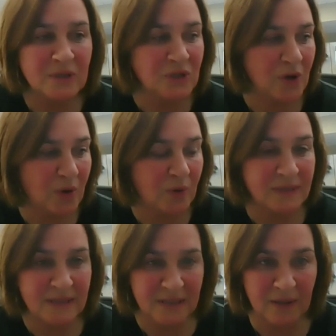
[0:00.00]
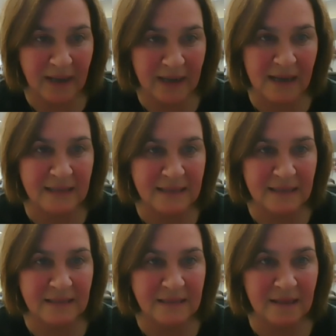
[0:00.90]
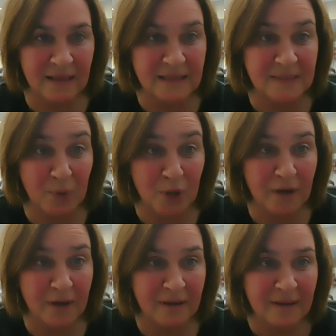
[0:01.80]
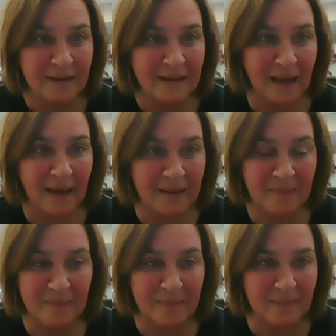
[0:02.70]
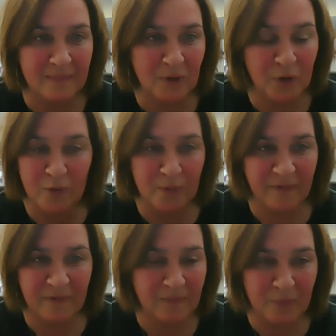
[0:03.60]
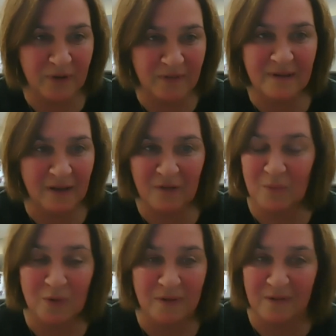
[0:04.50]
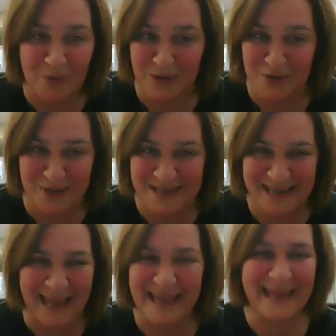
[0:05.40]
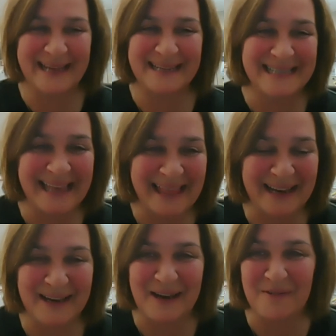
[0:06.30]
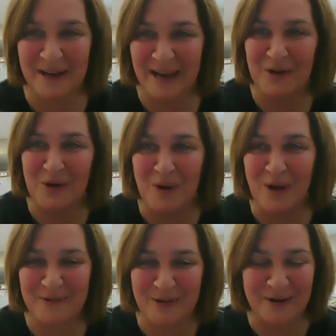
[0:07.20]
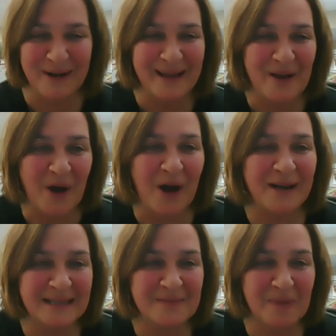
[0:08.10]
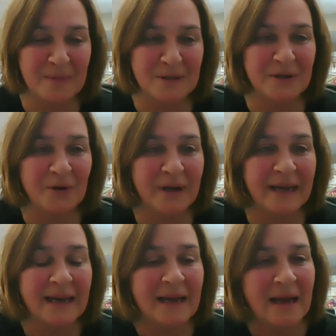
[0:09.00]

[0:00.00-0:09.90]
so still connected to this book. Your presentation was so interesting. I can't say that enough, and I know all of our audience members agree.